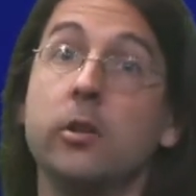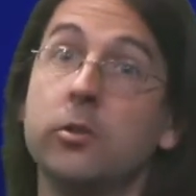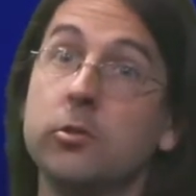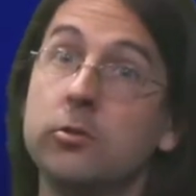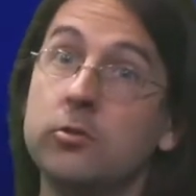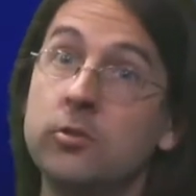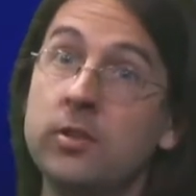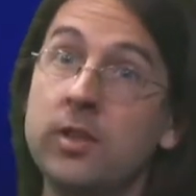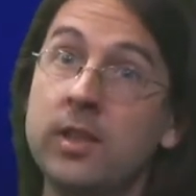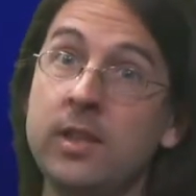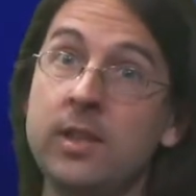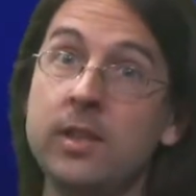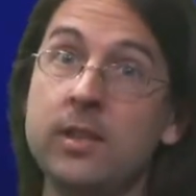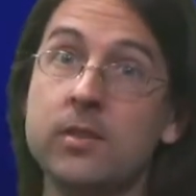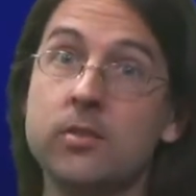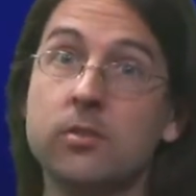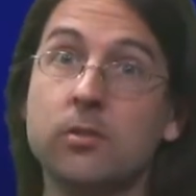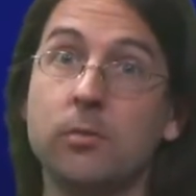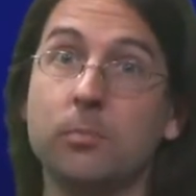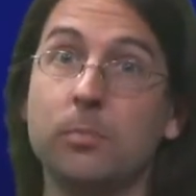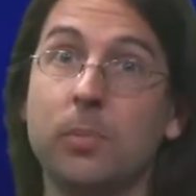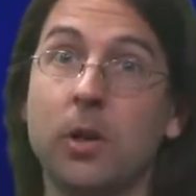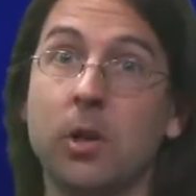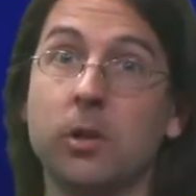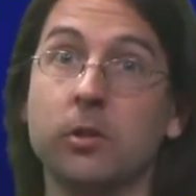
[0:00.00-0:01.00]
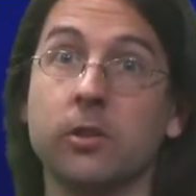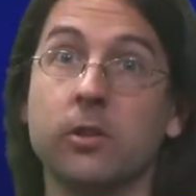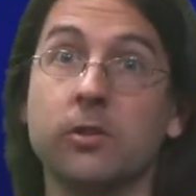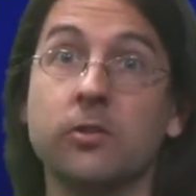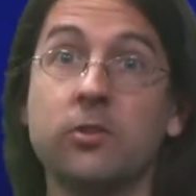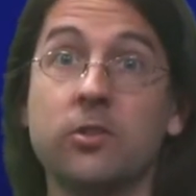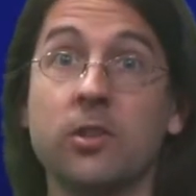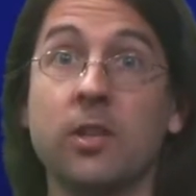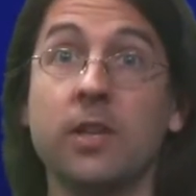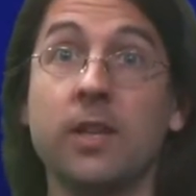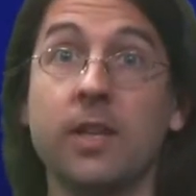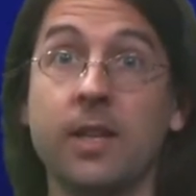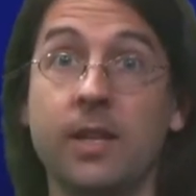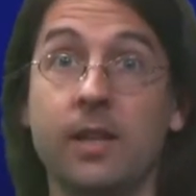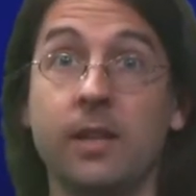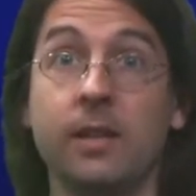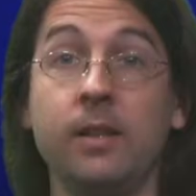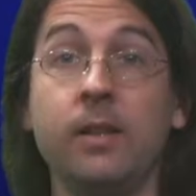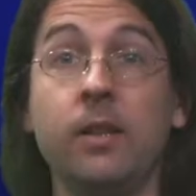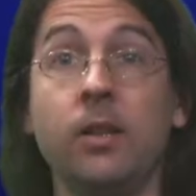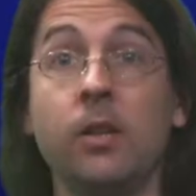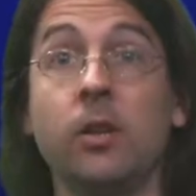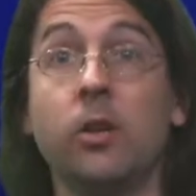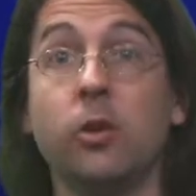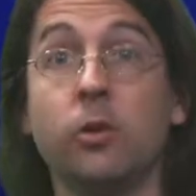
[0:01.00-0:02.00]
You see these components
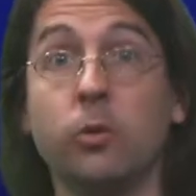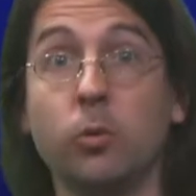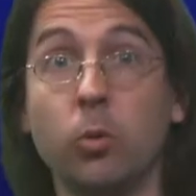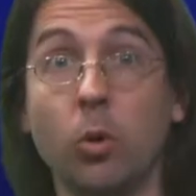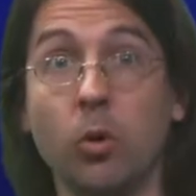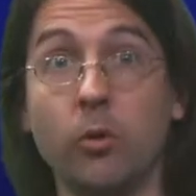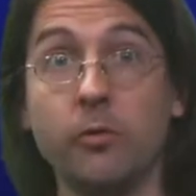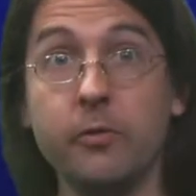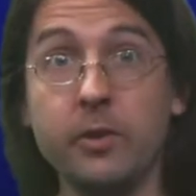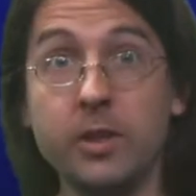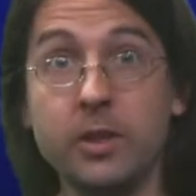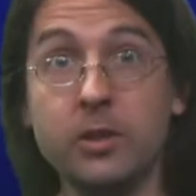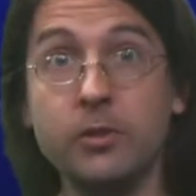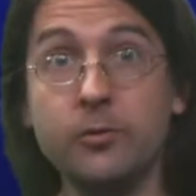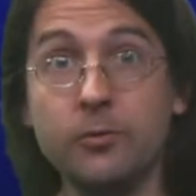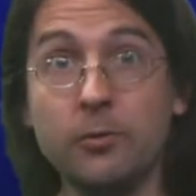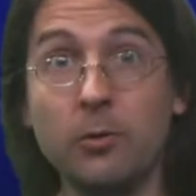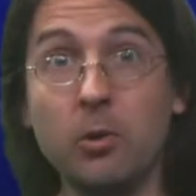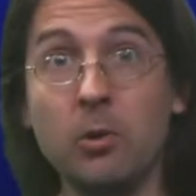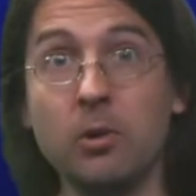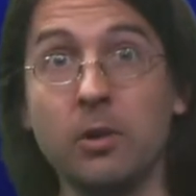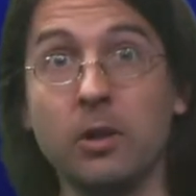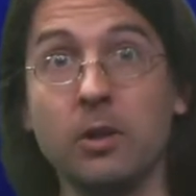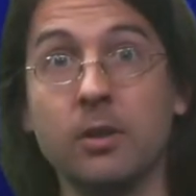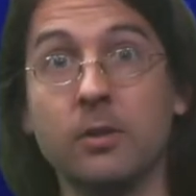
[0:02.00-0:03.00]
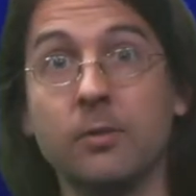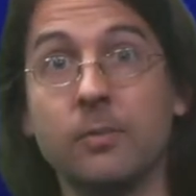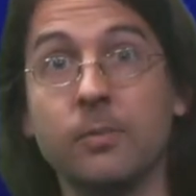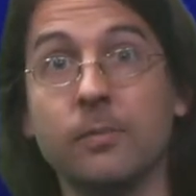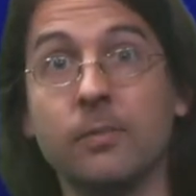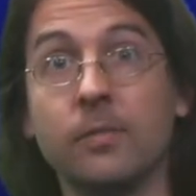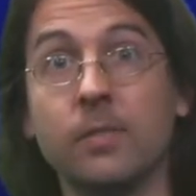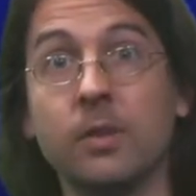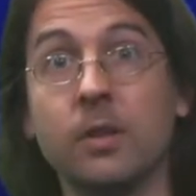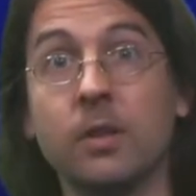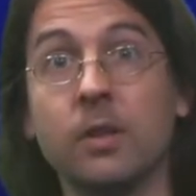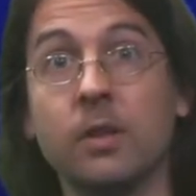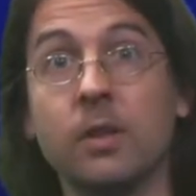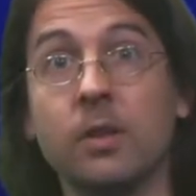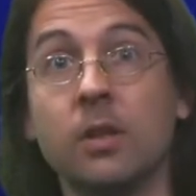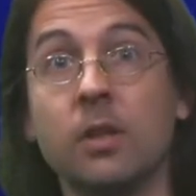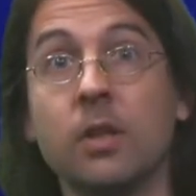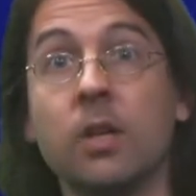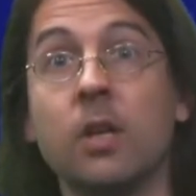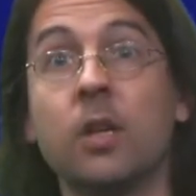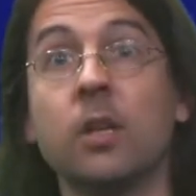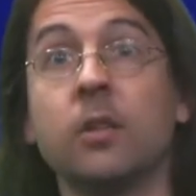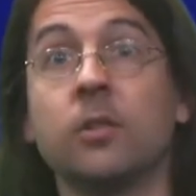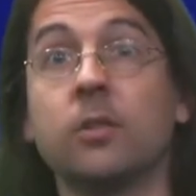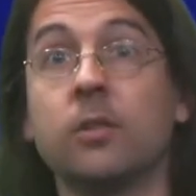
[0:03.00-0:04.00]
in northeast 4.
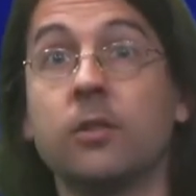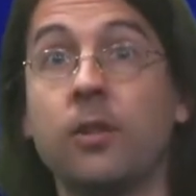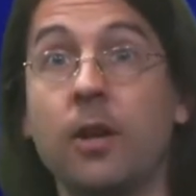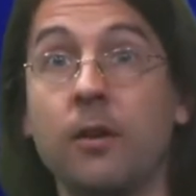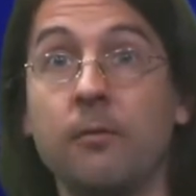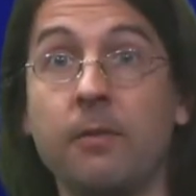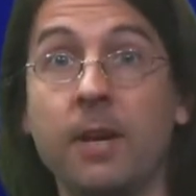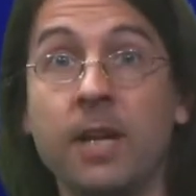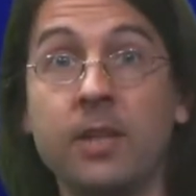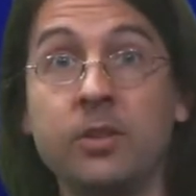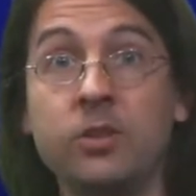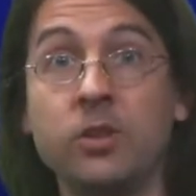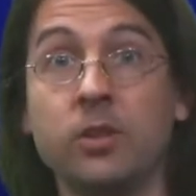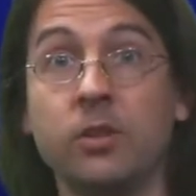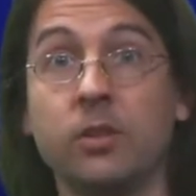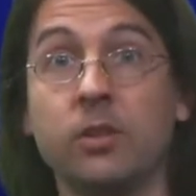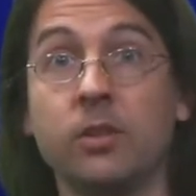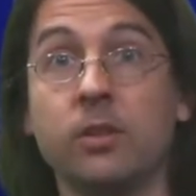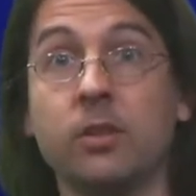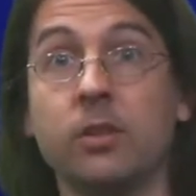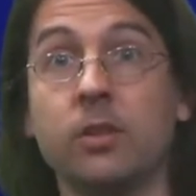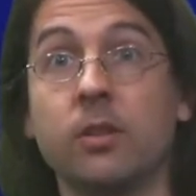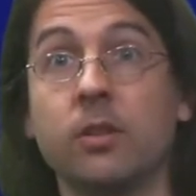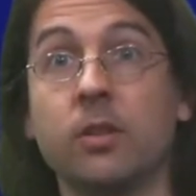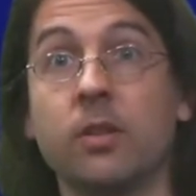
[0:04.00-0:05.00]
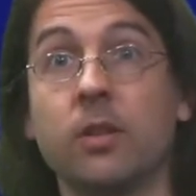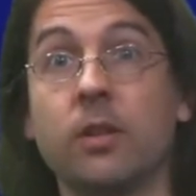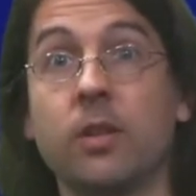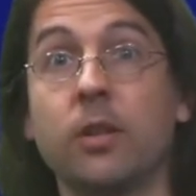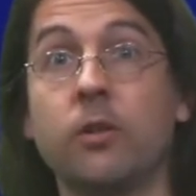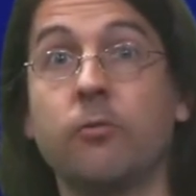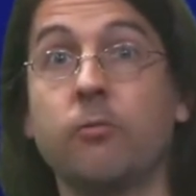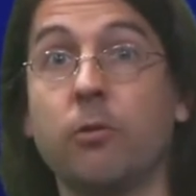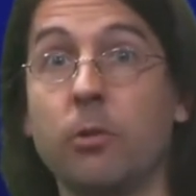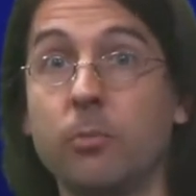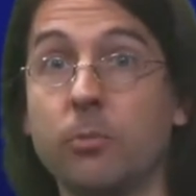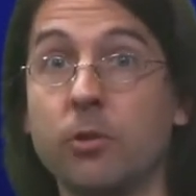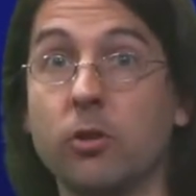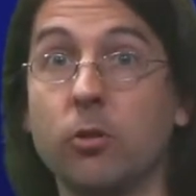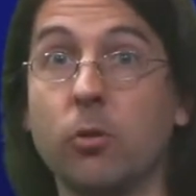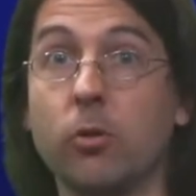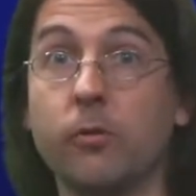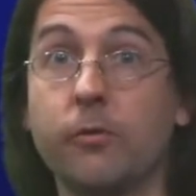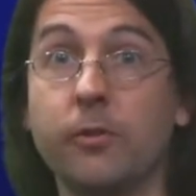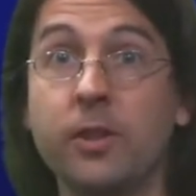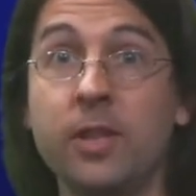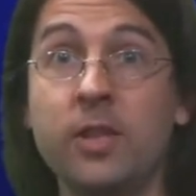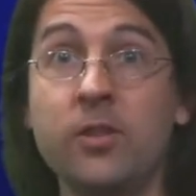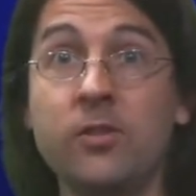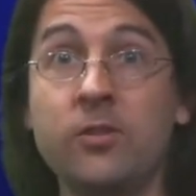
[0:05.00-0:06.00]
The direction is from the
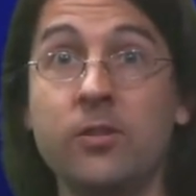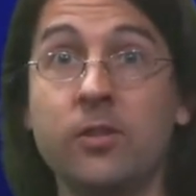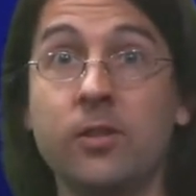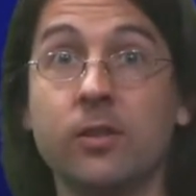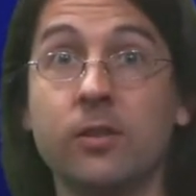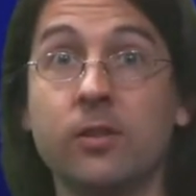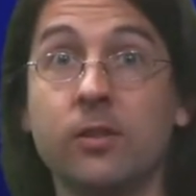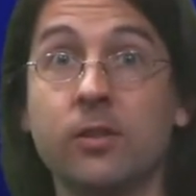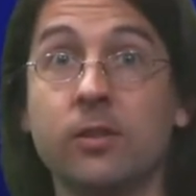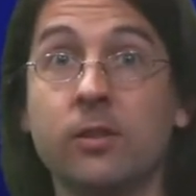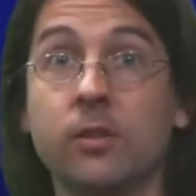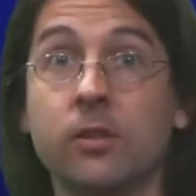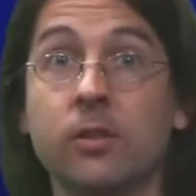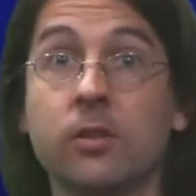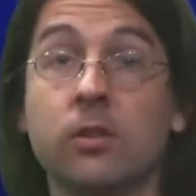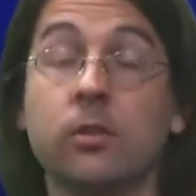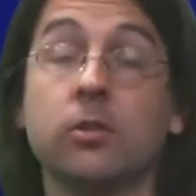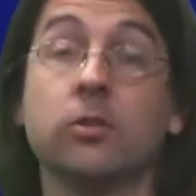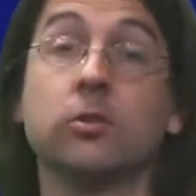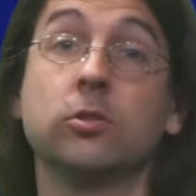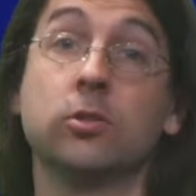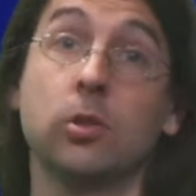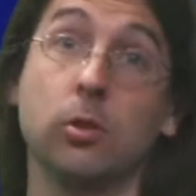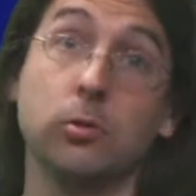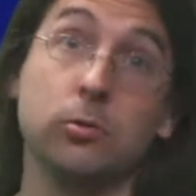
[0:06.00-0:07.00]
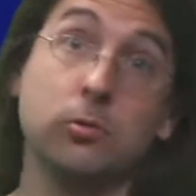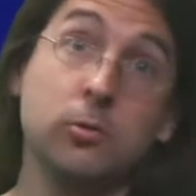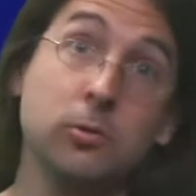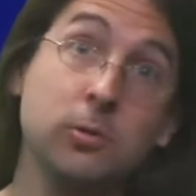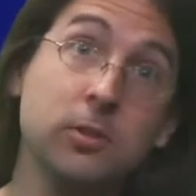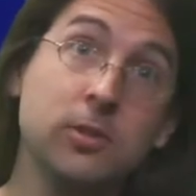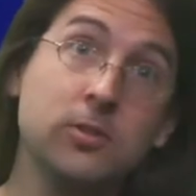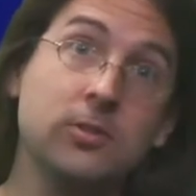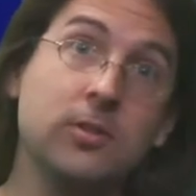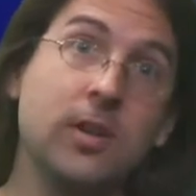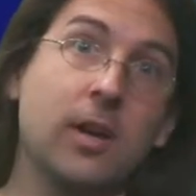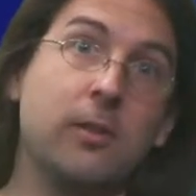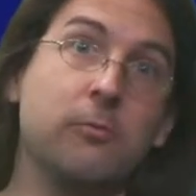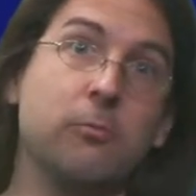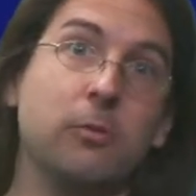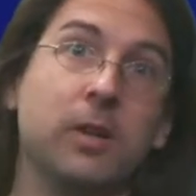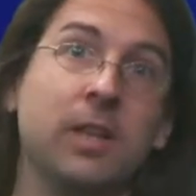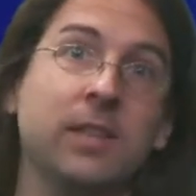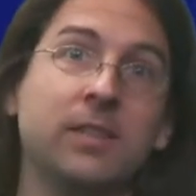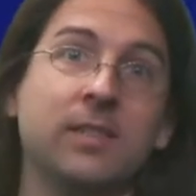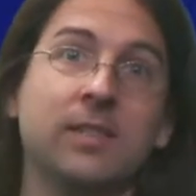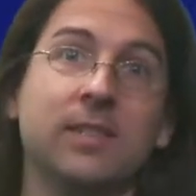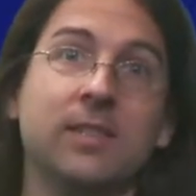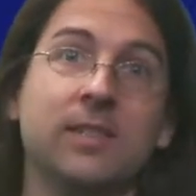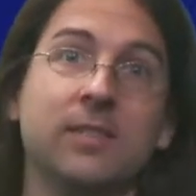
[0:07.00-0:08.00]
northeast, so to the
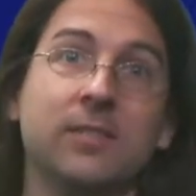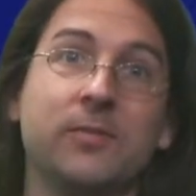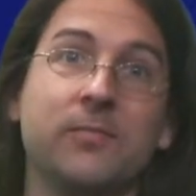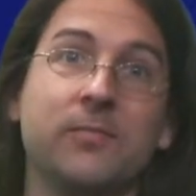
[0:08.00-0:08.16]
southwest,